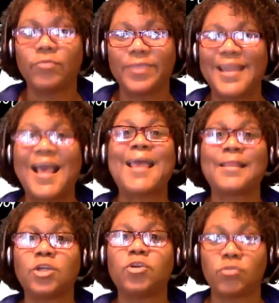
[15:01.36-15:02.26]
that. I had
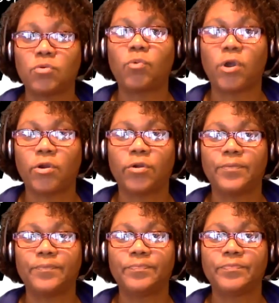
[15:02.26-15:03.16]
to do the work.
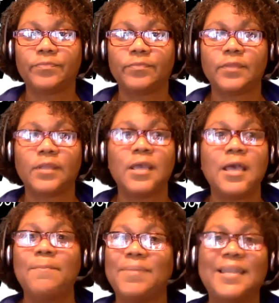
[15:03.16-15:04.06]

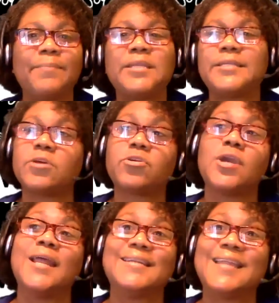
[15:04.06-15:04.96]
But let me tell you,
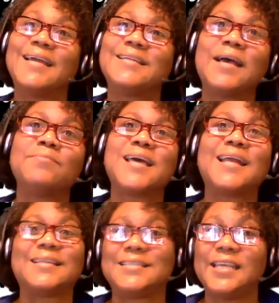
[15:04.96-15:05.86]
9 times
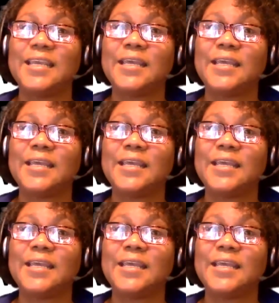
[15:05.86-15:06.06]
out of 10,